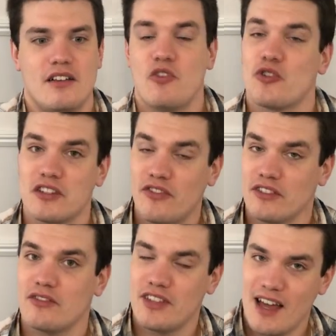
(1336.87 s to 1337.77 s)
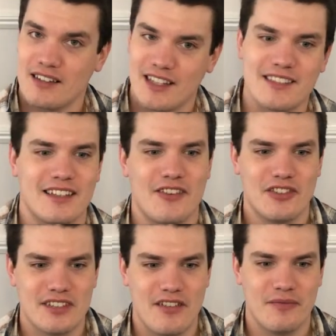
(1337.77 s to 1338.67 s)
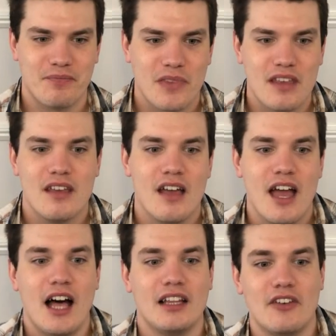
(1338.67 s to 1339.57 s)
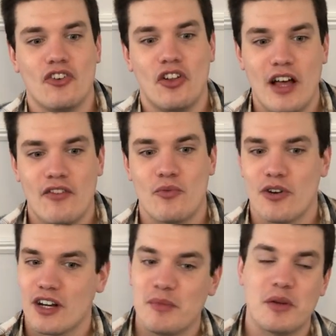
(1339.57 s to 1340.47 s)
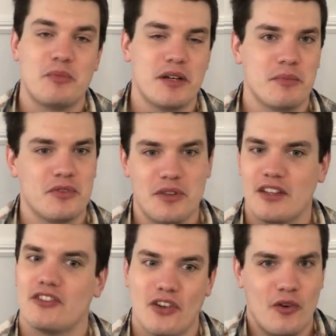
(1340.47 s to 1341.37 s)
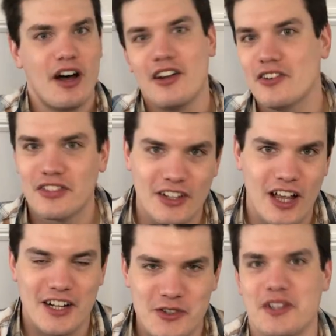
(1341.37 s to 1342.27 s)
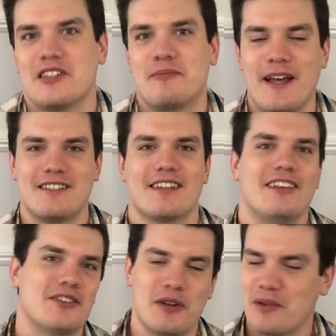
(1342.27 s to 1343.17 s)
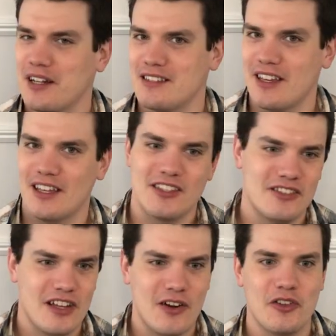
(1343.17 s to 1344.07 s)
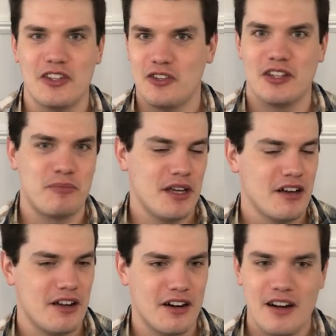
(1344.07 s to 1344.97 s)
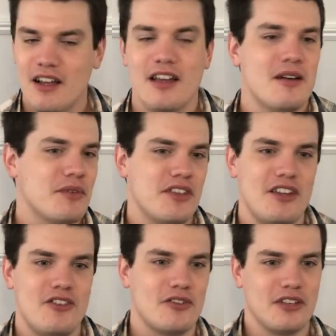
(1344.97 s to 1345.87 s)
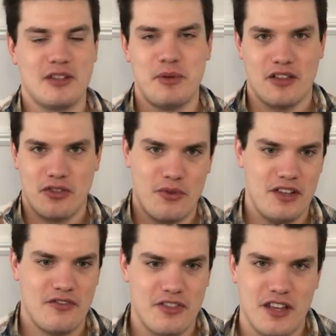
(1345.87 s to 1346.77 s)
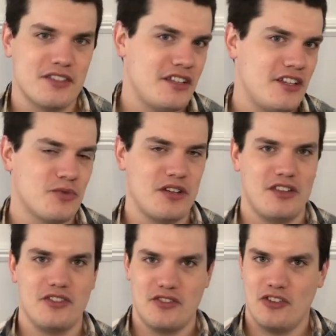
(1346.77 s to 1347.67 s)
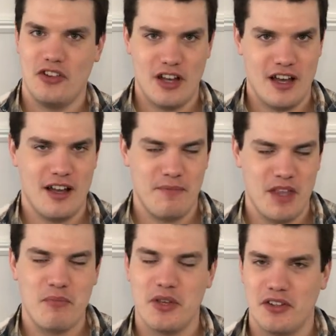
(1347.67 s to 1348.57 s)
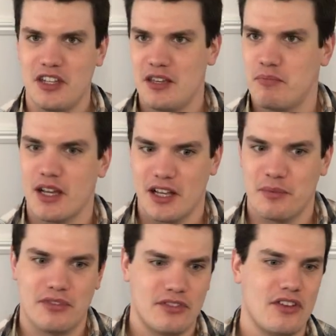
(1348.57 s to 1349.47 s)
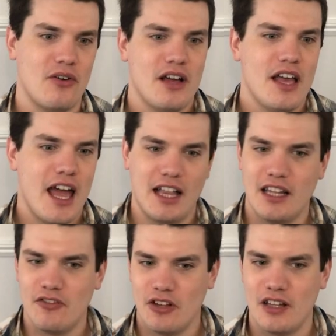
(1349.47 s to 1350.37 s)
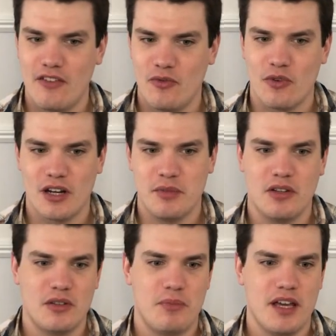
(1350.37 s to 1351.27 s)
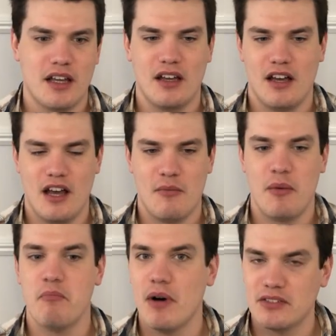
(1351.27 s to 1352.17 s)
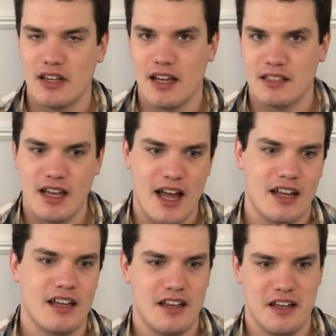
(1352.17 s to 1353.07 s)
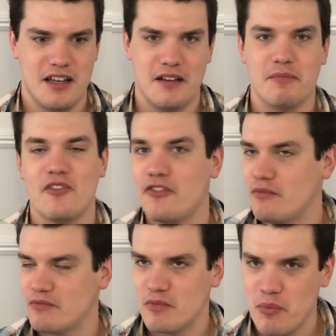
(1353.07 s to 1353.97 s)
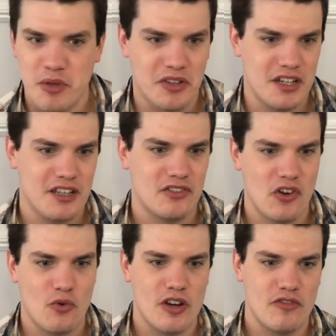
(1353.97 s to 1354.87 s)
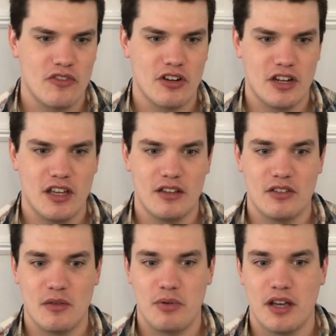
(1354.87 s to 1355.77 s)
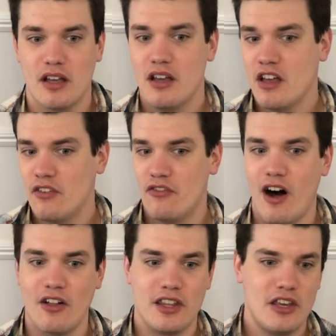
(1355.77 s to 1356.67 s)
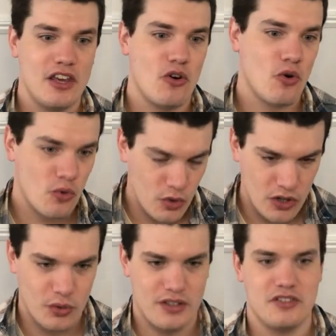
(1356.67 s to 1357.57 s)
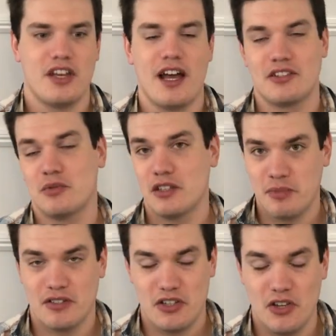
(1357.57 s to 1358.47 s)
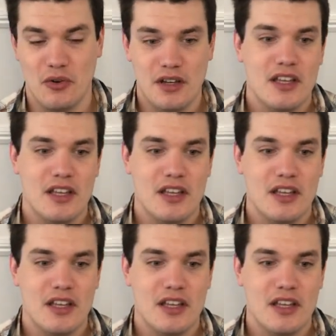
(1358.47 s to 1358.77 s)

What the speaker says: or defensive tactics at level 7. At level 11, we're going to be able to pick between... So hunters get a lot of choices, basically, is what I'm going to tell you. Not only do you get to pick hunter, but then you also get to pick 3 different things at each one of these little ability pickups. So at level 11, we're going to be able to pick a multi-attack ability. So we're either going to get to pick Volley or Whirlwind attack, so we get to pick 2.